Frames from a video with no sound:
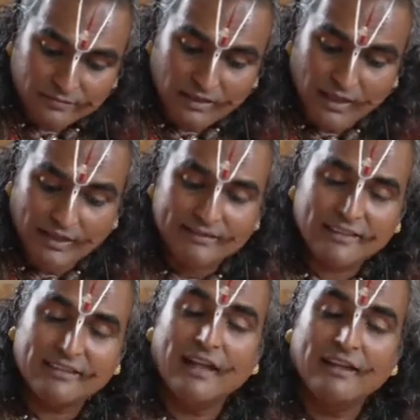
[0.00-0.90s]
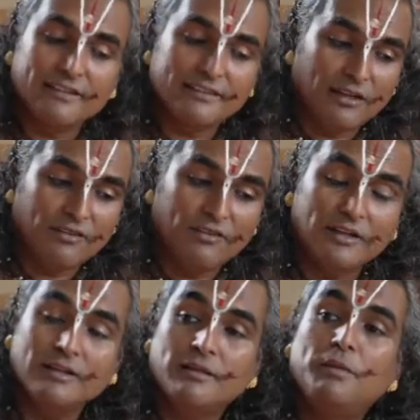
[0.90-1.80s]
exercises, everything
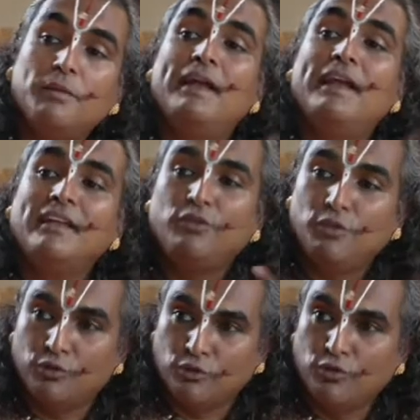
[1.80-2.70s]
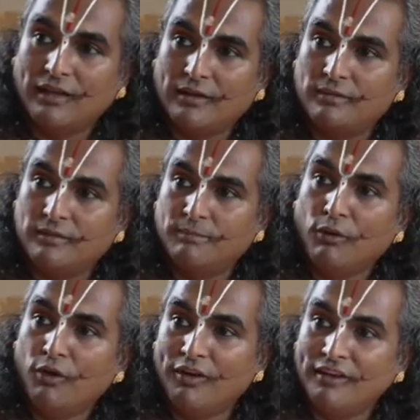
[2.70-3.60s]
prepared you to that
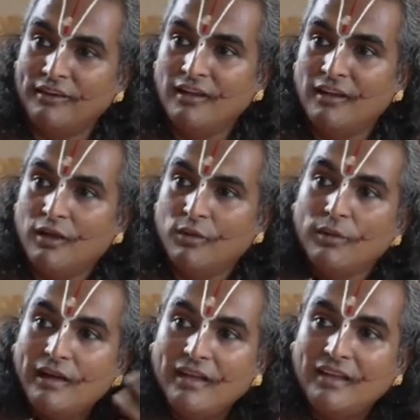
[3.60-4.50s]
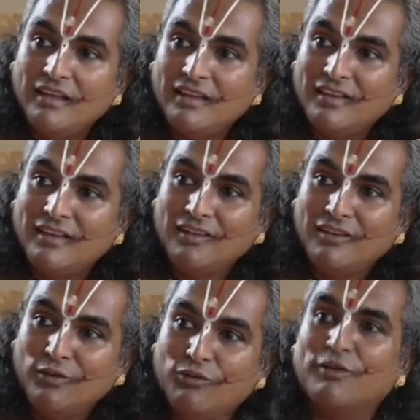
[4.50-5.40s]
point where
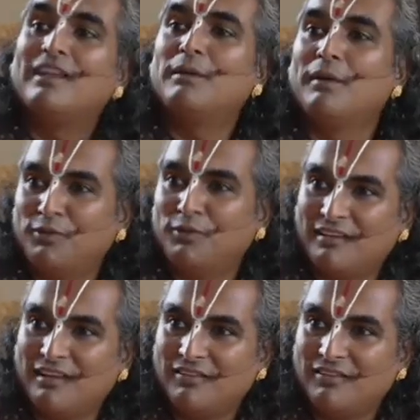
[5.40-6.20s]
you forget about yourself.